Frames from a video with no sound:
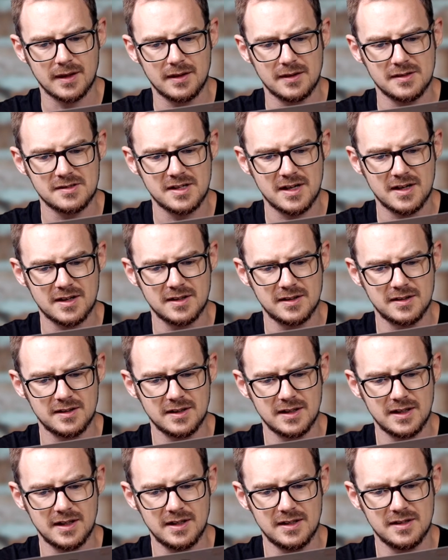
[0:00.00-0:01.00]
Second
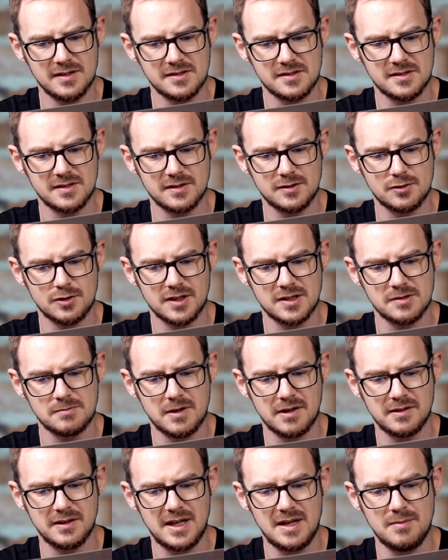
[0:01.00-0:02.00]
is
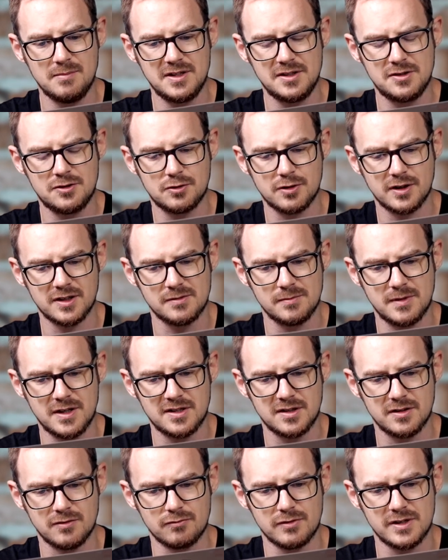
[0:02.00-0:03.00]
Transmount image
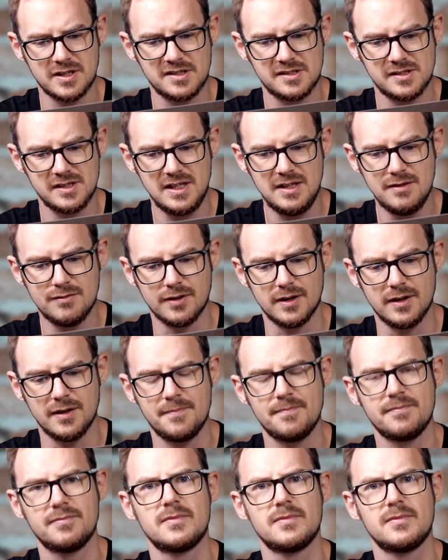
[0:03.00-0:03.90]
transmission receiver.